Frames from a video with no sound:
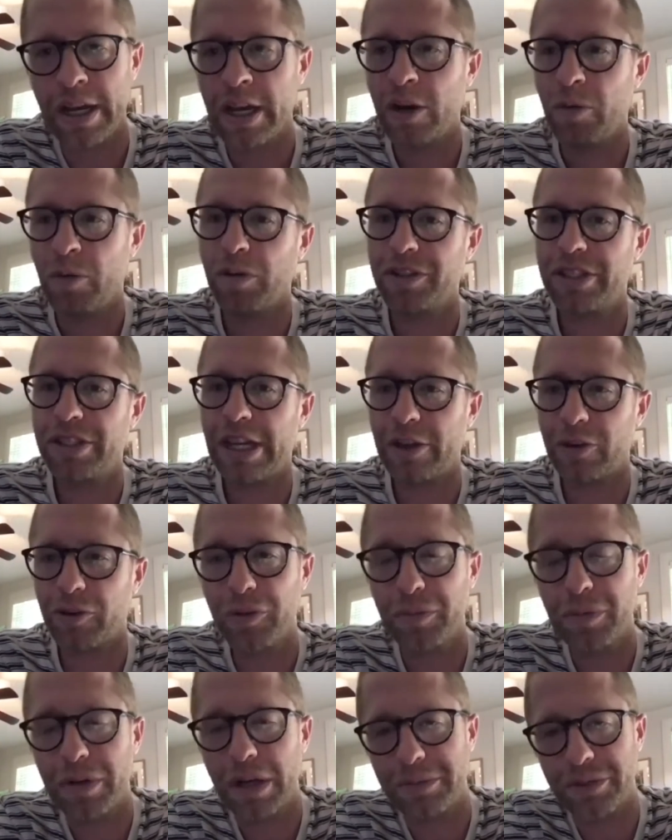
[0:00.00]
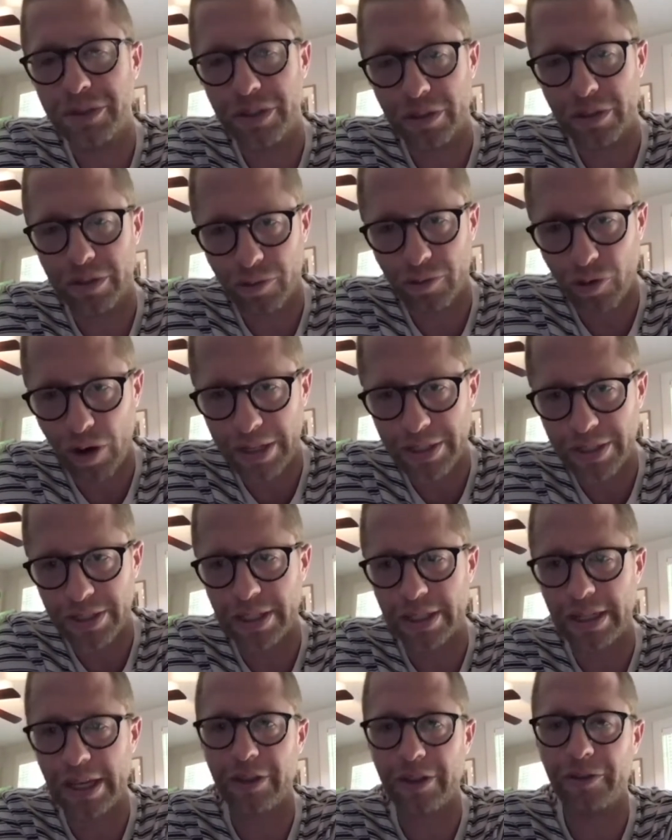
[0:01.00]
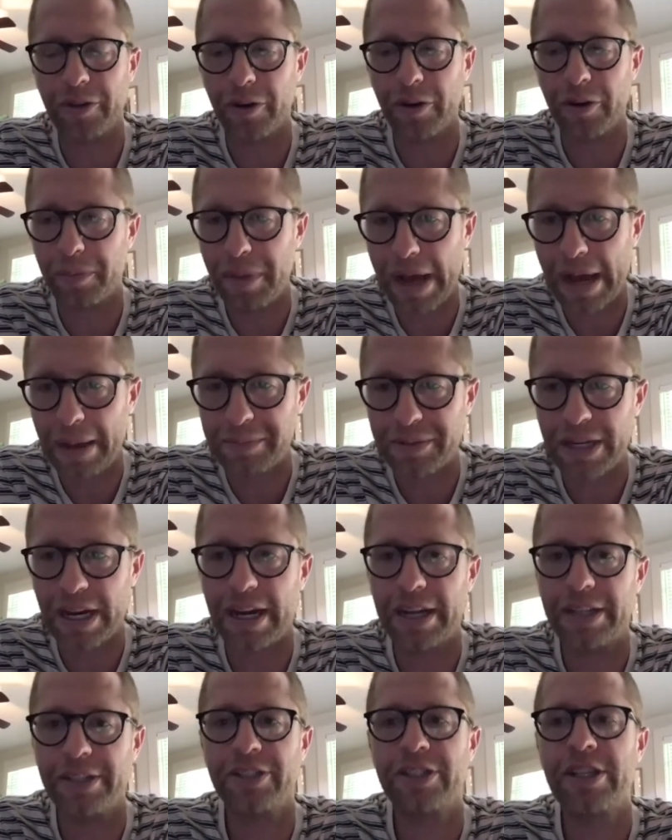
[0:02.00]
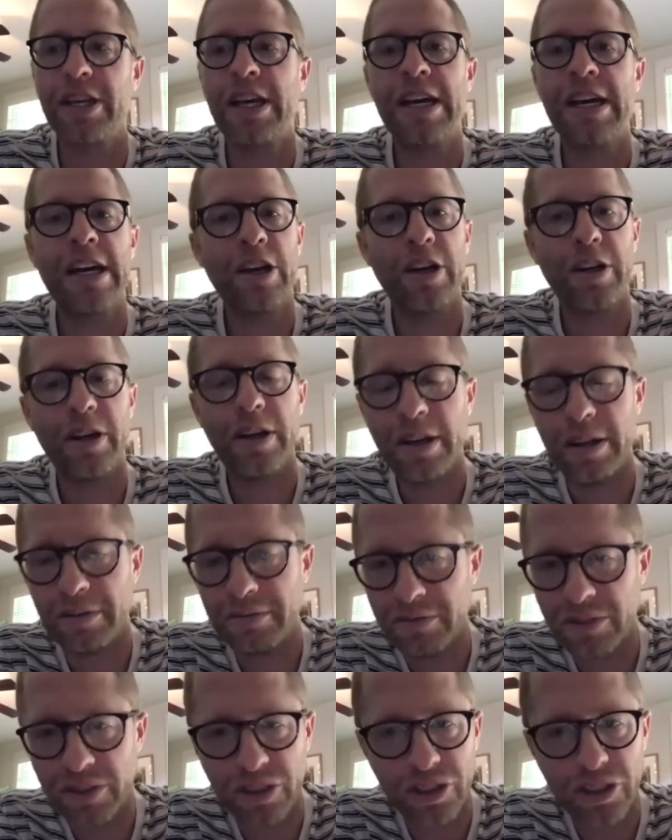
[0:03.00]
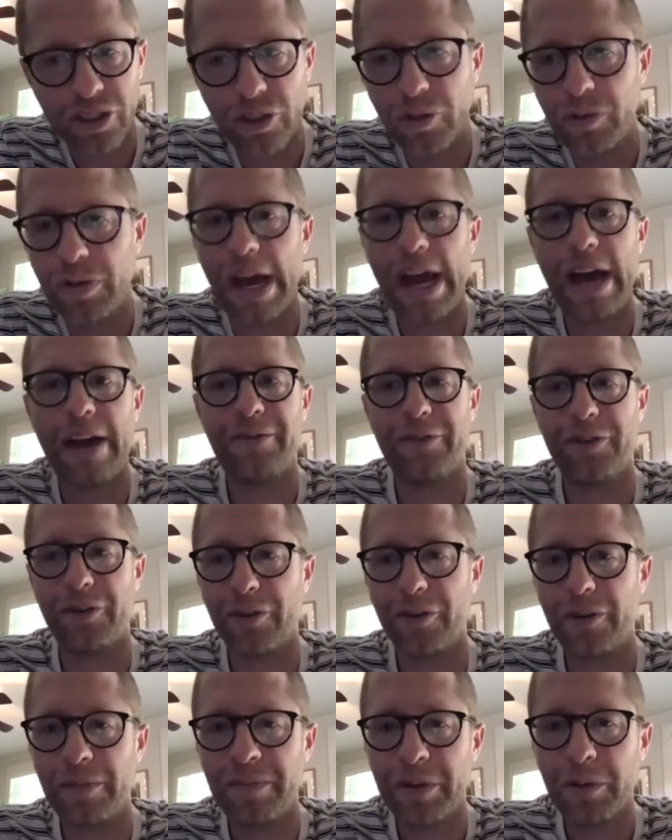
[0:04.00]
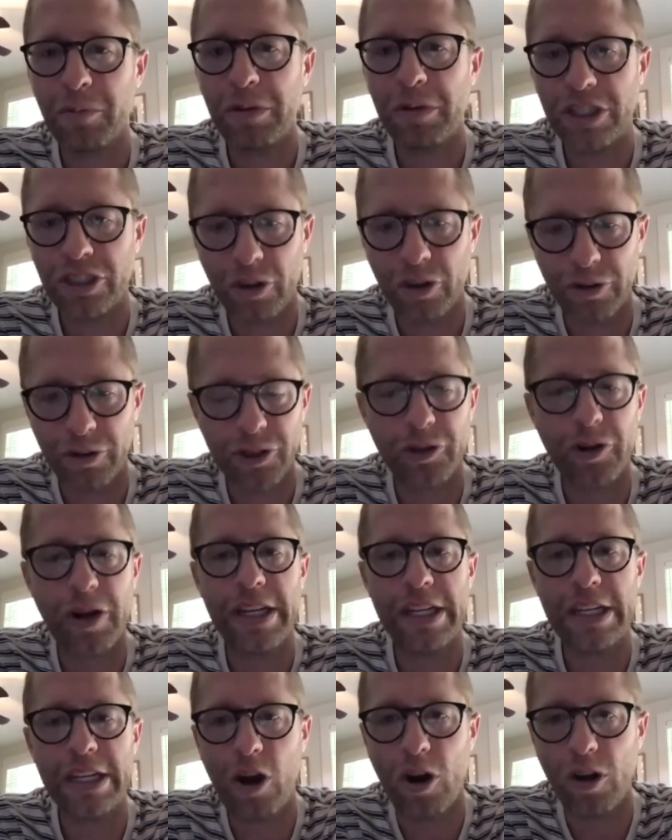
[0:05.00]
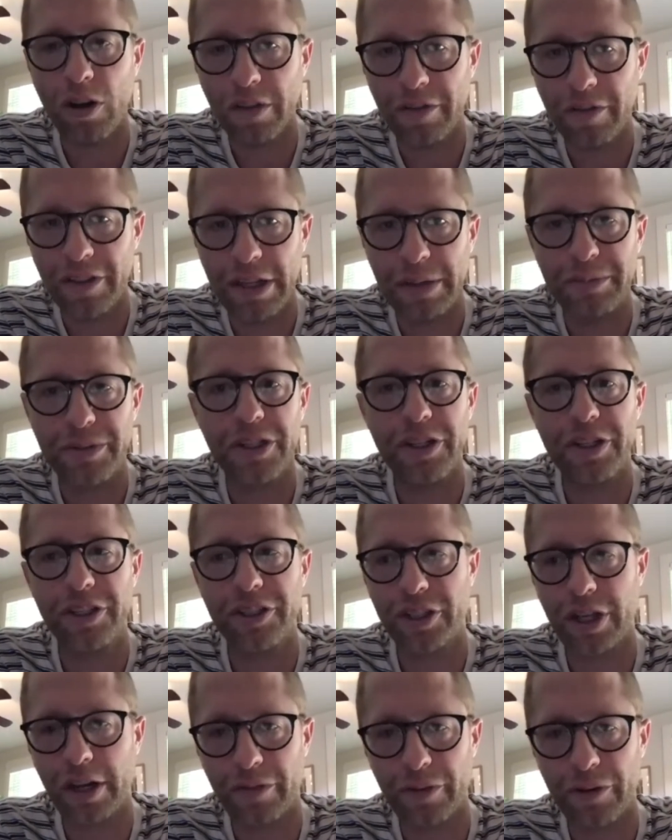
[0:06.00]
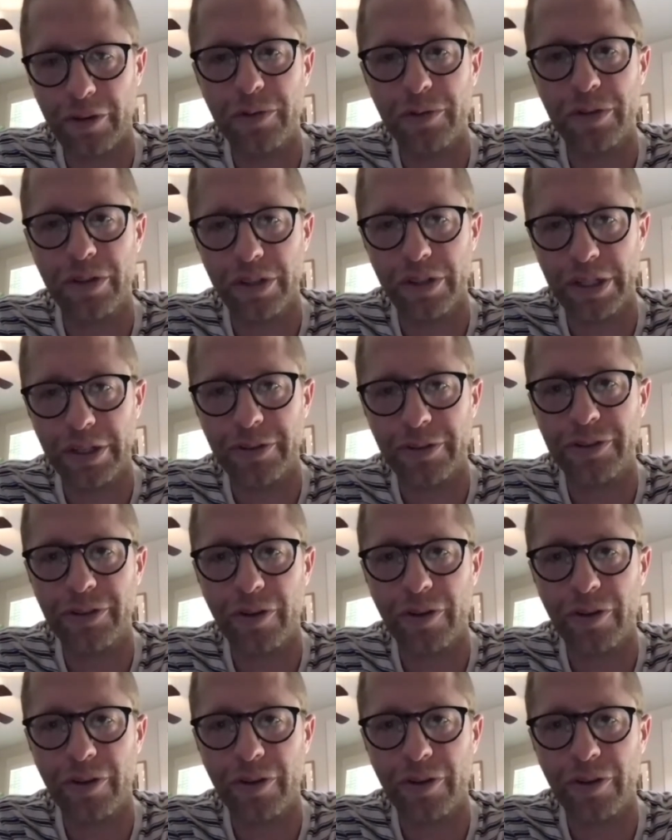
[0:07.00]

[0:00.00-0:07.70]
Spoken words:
once that group comes to Christ together and are baptized, soon after, We start training all of them to discover who the leaders are